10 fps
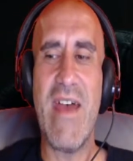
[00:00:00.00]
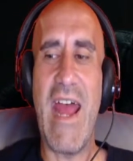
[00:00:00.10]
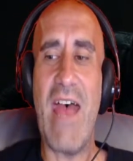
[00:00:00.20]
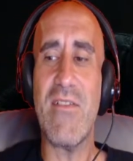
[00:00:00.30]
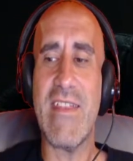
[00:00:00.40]

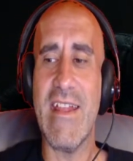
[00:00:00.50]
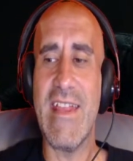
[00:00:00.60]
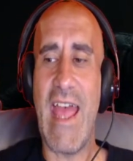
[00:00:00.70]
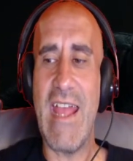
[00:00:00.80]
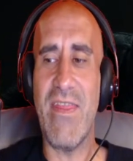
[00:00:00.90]
But I
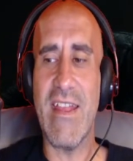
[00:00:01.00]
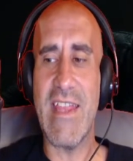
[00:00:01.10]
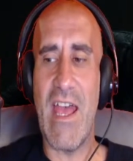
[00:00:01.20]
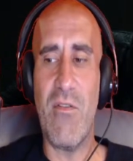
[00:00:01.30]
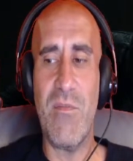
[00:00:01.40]

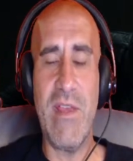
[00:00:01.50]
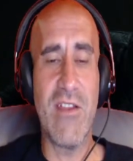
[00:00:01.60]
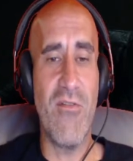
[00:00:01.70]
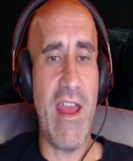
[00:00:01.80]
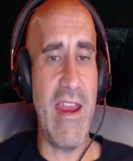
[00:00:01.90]
think that would be
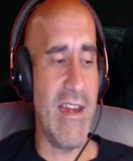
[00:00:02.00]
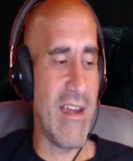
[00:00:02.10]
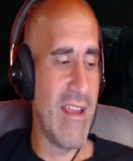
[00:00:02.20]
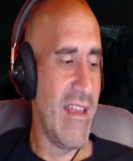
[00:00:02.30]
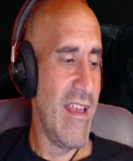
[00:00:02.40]
great.
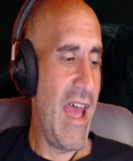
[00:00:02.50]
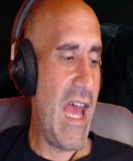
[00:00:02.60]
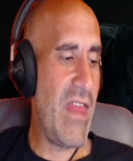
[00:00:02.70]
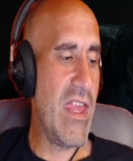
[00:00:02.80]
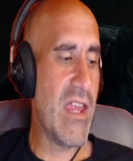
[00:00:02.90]

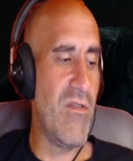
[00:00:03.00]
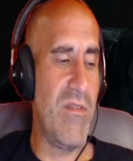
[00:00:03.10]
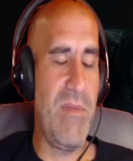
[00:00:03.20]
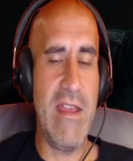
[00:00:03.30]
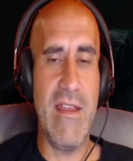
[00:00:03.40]
I think it
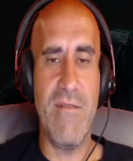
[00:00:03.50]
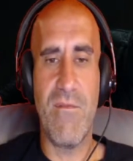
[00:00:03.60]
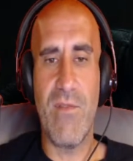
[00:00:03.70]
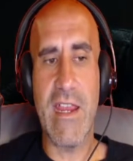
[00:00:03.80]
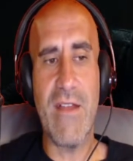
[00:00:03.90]
would be
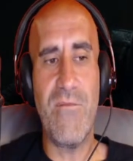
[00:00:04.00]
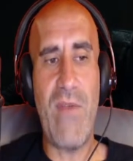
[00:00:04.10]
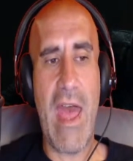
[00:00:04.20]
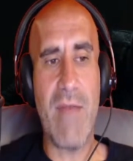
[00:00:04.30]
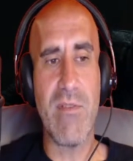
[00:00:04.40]
freaking
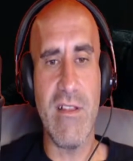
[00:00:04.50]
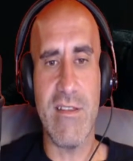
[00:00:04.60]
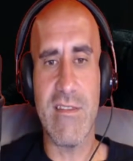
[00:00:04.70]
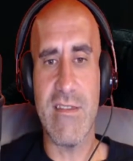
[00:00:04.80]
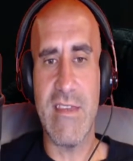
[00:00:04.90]

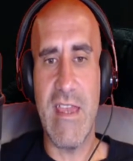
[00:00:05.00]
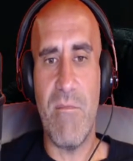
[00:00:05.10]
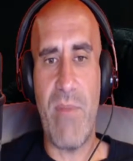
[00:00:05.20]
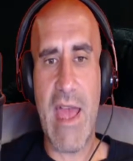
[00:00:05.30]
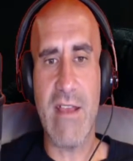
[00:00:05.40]
fabulous to see
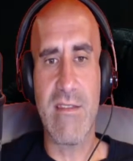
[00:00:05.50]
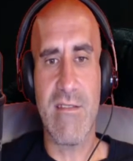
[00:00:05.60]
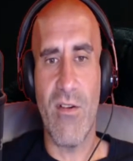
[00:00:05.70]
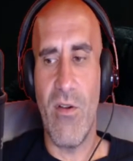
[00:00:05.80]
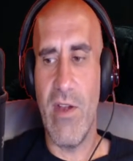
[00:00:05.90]
a
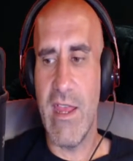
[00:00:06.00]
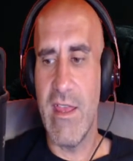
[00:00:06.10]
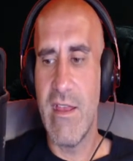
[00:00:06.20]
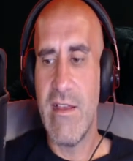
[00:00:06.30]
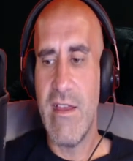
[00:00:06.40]

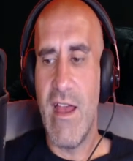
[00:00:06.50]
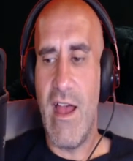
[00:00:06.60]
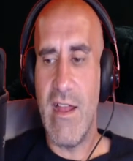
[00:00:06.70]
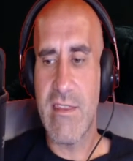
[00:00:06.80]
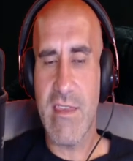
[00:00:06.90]
backstory
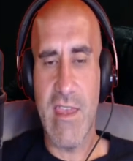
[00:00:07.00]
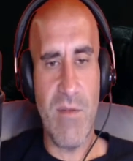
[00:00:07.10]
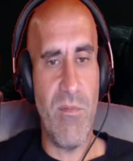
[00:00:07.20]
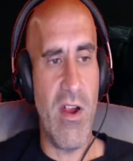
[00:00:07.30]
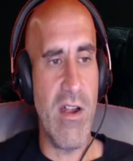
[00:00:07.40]
on
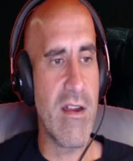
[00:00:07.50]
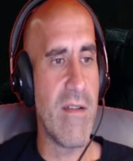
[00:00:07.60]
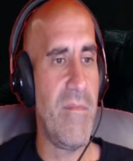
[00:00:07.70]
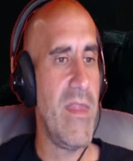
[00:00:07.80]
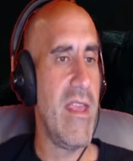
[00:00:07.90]
Skidmark,
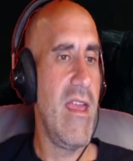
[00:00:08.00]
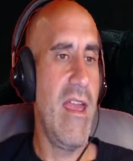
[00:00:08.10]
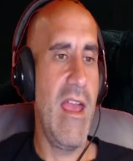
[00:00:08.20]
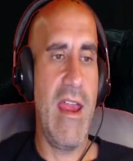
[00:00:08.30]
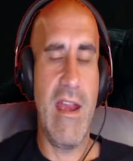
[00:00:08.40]

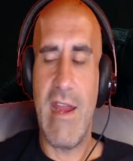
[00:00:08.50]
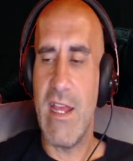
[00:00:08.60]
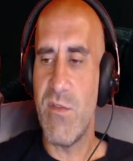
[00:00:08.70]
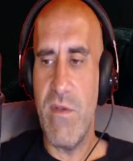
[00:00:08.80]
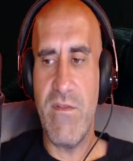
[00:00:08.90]
and
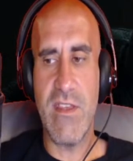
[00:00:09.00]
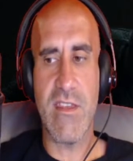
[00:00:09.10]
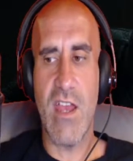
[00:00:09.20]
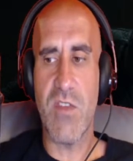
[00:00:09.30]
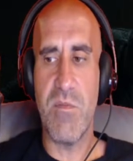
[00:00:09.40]
as we've
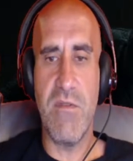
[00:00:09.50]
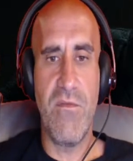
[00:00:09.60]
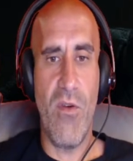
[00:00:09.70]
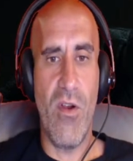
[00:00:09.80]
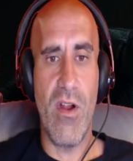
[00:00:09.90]
discussed
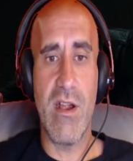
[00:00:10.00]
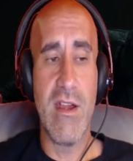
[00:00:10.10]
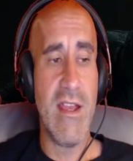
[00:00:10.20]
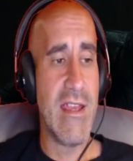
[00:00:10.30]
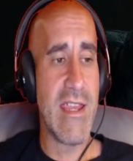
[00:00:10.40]

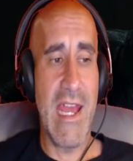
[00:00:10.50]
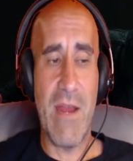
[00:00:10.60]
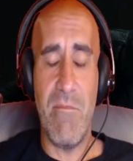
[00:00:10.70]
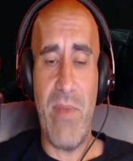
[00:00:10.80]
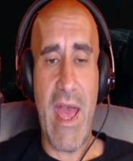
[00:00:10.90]
before,
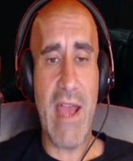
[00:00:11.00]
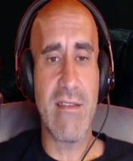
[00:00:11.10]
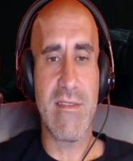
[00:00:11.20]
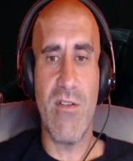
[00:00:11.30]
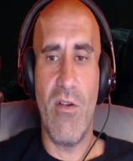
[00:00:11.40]
get a
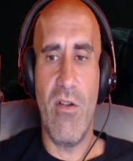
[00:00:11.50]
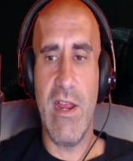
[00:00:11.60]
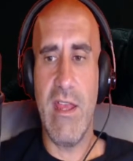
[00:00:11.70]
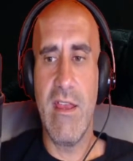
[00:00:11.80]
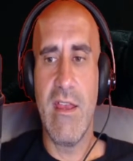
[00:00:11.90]

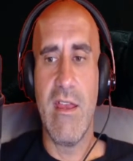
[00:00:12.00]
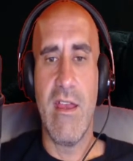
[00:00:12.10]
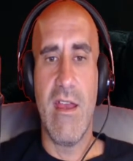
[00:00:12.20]
backstory